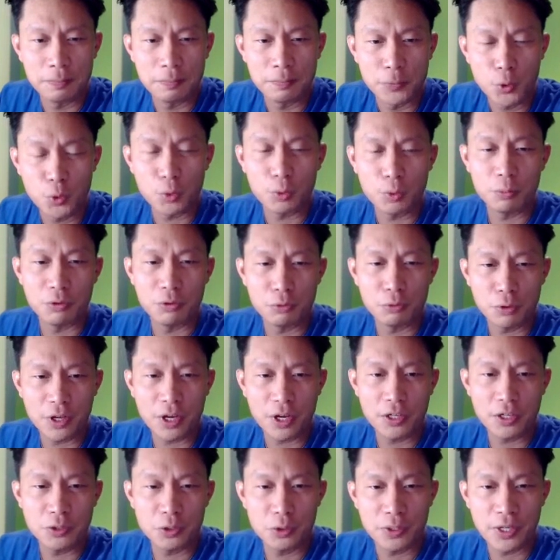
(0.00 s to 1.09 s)
Oh, before I
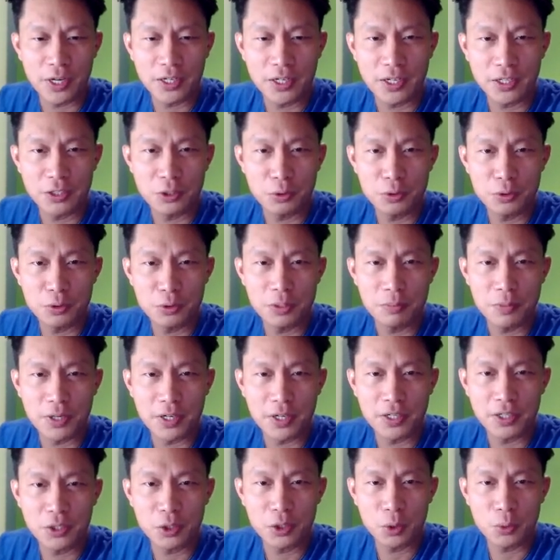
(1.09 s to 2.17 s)
do that, I do see
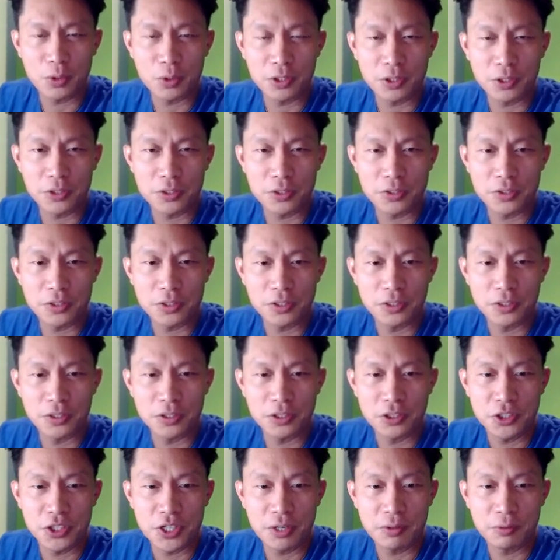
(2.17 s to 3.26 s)
my coworkers in the
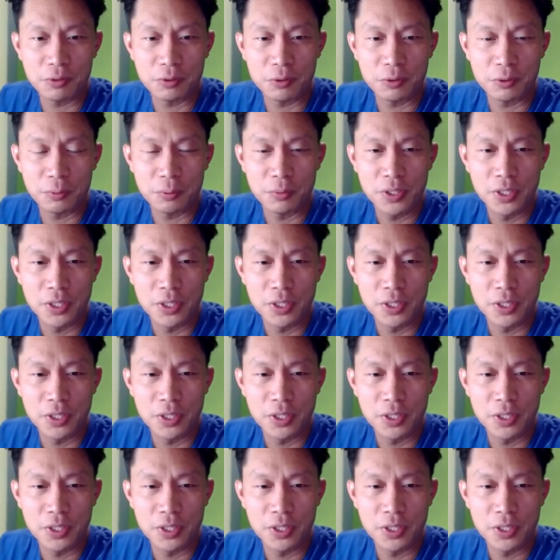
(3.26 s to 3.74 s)
chat room.